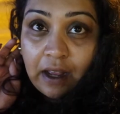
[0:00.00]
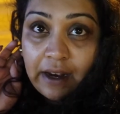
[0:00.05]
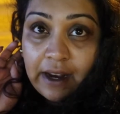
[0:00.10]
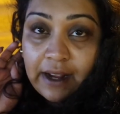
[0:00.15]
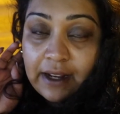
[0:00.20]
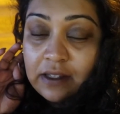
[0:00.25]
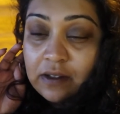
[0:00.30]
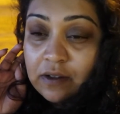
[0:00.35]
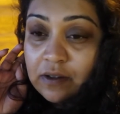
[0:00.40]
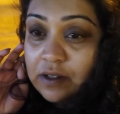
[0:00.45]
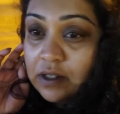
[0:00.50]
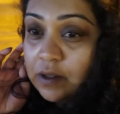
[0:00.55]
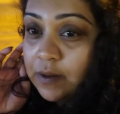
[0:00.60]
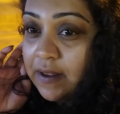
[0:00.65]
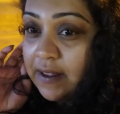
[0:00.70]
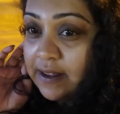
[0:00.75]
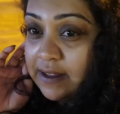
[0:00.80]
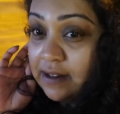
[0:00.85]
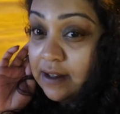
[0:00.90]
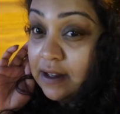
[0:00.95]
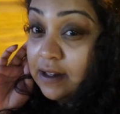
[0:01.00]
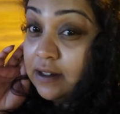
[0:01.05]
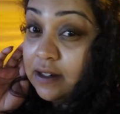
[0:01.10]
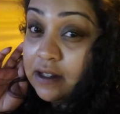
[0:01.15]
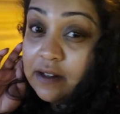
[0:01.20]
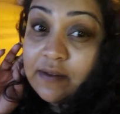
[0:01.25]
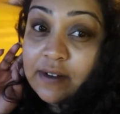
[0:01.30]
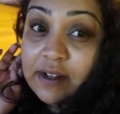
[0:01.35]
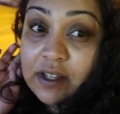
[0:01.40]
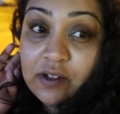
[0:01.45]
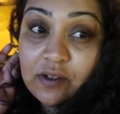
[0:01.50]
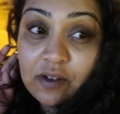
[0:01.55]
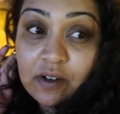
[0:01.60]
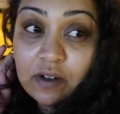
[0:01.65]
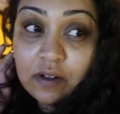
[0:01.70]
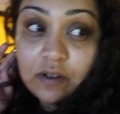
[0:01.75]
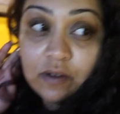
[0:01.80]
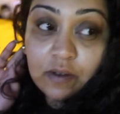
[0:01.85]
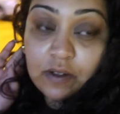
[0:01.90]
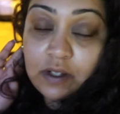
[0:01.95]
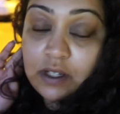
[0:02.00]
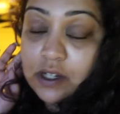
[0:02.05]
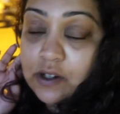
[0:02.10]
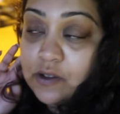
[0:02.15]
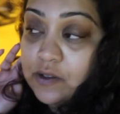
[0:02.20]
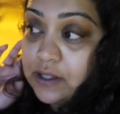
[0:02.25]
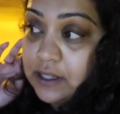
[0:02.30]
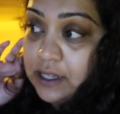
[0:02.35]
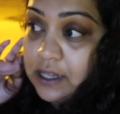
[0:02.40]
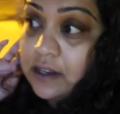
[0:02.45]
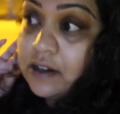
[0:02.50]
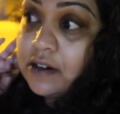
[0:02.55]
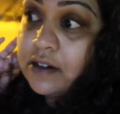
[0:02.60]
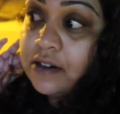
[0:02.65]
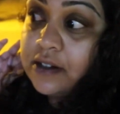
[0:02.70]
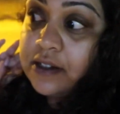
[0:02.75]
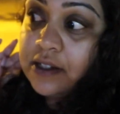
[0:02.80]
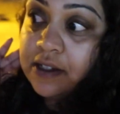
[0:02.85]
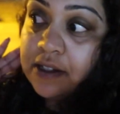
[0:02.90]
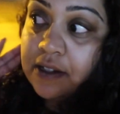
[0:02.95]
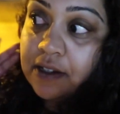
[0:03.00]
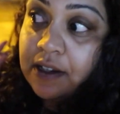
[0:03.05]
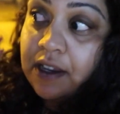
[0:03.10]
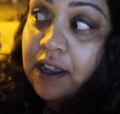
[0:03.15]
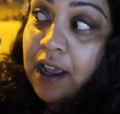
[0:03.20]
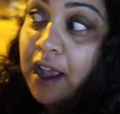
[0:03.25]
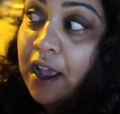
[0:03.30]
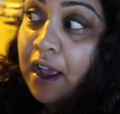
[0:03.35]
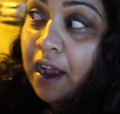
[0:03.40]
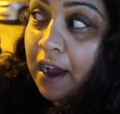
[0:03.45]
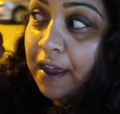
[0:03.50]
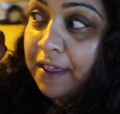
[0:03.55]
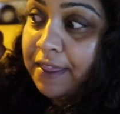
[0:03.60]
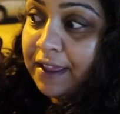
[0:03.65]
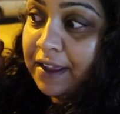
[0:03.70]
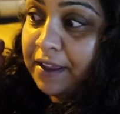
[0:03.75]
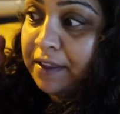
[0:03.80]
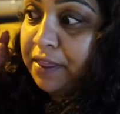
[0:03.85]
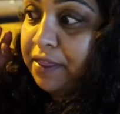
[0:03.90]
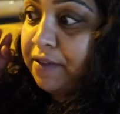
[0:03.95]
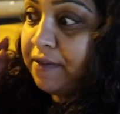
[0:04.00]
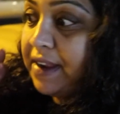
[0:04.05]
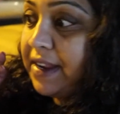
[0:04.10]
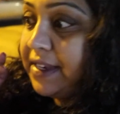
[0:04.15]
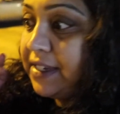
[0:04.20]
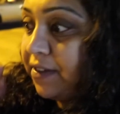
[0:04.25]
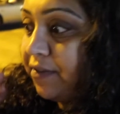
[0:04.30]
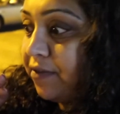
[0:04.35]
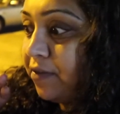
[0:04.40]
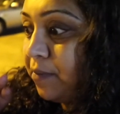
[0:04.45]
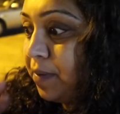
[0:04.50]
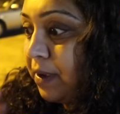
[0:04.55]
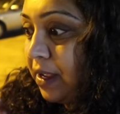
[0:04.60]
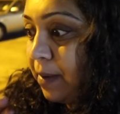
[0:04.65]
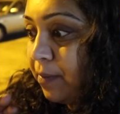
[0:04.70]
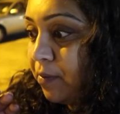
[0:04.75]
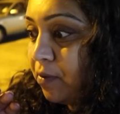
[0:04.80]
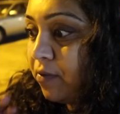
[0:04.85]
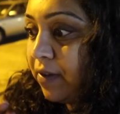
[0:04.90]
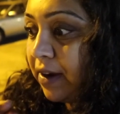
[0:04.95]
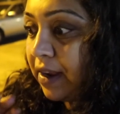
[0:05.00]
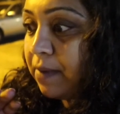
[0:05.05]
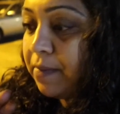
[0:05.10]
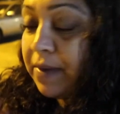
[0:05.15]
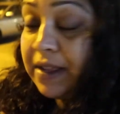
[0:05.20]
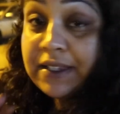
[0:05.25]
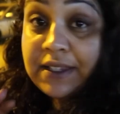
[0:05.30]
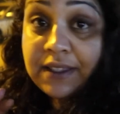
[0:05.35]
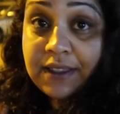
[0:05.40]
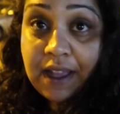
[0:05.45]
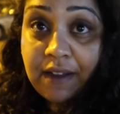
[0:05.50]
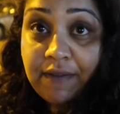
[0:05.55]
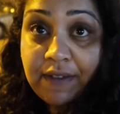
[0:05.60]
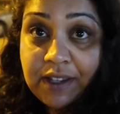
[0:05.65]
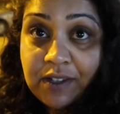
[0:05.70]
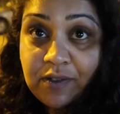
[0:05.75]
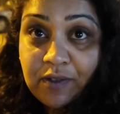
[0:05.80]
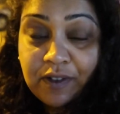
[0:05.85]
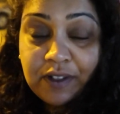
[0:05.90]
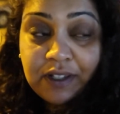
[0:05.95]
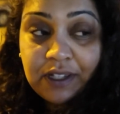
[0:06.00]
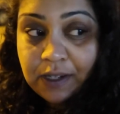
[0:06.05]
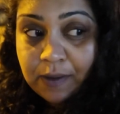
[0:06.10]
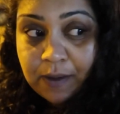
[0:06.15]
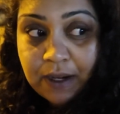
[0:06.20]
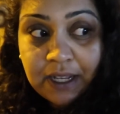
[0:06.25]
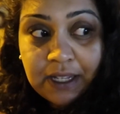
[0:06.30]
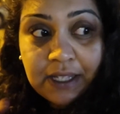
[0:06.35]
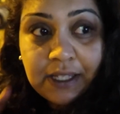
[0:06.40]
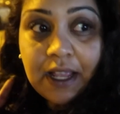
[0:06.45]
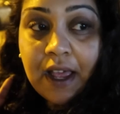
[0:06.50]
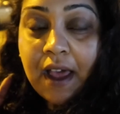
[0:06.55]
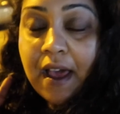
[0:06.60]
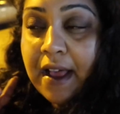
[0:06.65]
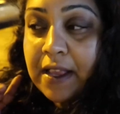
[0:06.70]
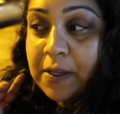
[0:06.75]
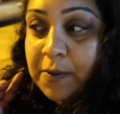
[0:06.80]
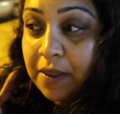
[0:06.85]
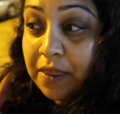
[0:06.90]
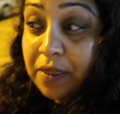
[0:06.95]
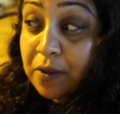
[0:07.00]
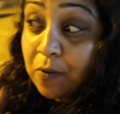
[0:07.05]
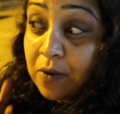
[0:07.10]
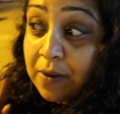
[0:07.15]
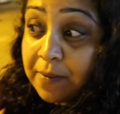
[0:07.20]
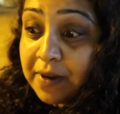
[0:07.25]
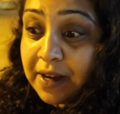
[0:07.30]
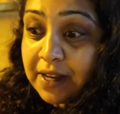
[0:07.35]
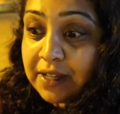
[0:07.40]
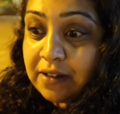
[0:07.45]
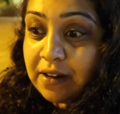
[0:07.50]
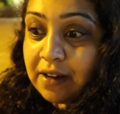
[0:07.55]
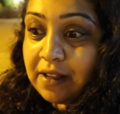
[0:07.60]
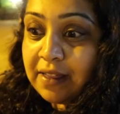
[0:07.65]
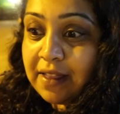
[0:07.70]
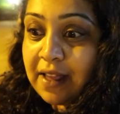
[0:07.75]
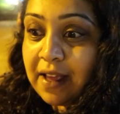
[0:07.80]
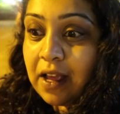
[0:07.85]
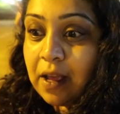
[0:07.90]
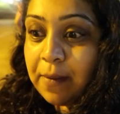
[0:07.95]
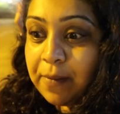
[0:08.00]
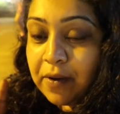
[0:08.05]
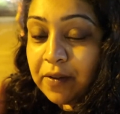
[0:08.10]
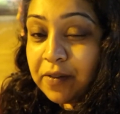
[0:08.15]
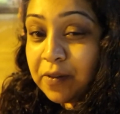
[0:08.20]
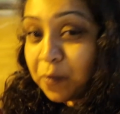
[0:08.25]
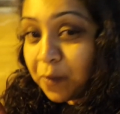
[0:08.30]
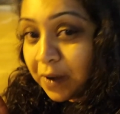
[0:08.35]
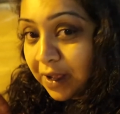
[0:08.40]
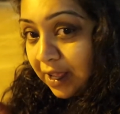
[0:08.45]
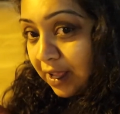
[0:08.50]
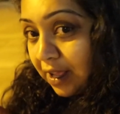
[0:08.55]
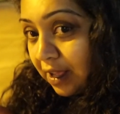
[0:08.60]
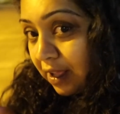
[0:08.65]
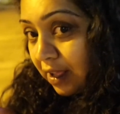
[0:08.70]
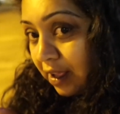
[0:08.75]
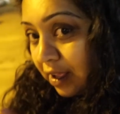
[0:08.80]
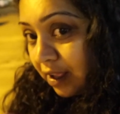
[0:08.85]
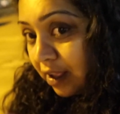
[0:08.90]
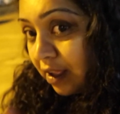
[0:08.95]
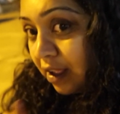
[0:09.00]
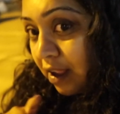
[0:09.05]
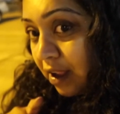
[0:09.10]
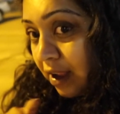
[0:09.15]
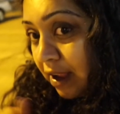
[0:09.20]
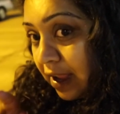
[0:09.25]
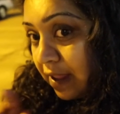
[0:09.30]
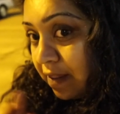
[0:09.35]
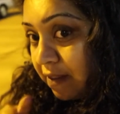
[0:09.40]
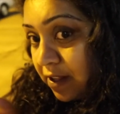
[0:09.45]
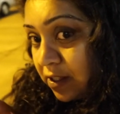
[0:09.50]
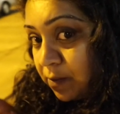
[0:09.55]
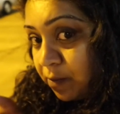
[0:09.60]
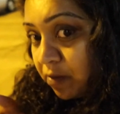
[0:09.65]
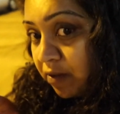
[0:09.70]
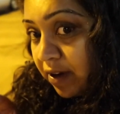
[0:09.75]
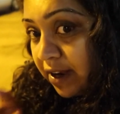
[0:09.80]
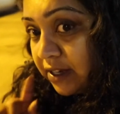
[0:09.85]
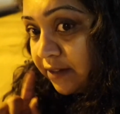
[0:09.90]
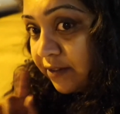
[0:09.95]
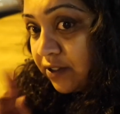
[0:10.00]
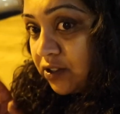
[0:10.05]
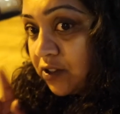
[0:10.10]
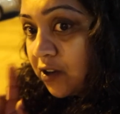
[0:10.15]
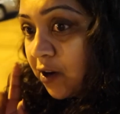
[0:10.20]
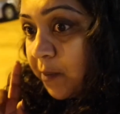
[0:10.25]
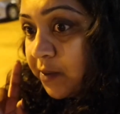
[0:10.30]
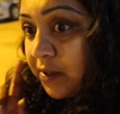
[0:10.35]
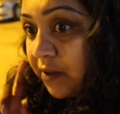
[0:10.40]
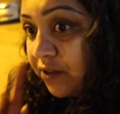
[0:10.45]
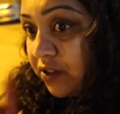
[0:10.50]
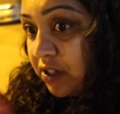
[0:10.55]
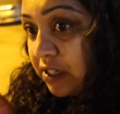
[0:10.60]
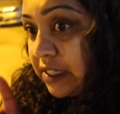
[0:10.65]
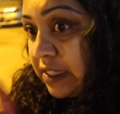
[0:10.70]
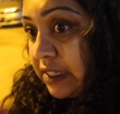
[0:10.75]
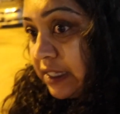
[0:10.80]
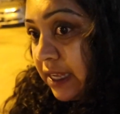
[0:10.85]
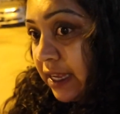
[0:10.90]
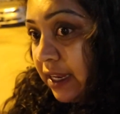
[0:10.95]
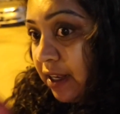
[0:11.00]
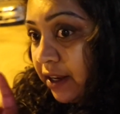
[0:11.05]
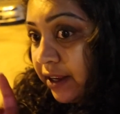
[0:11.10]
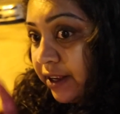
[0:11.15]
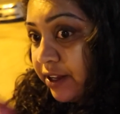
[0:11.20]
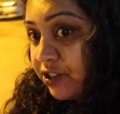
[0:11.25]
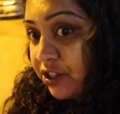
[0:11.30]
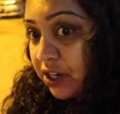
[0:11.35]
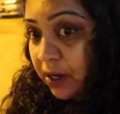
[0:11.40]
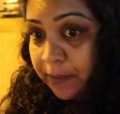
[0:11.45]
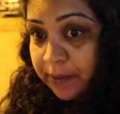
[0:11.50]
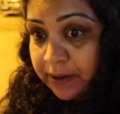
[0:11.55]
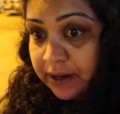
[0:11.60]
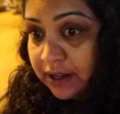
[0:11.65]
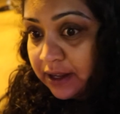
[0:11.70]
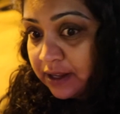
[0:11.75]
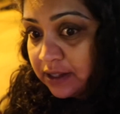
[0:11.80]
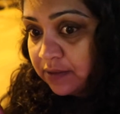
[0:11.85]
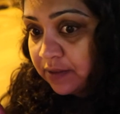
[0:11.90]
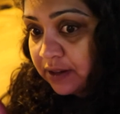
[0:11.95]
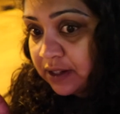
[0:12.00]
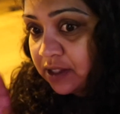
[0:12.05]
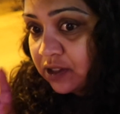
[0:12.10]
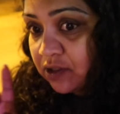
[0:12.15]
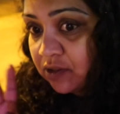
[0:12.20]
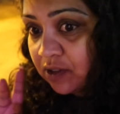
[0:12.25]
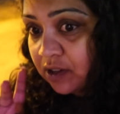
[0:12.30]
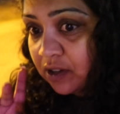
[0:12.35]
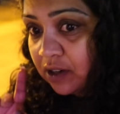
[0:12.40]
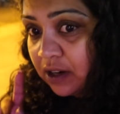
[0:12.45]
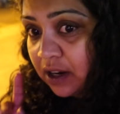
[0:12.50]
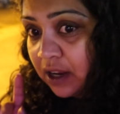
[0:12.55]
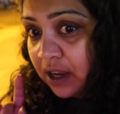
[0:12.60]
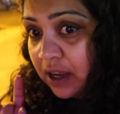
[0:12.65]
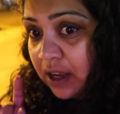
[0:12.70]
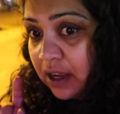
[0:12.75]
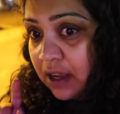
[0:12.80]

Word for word: and next door to it there's an Indian restaurant called Tulsi Garden I think three different people recommended that restaurant to us so we thought we might dine there but on the way here in this parade of shops I've just seen like a Japanese restaurant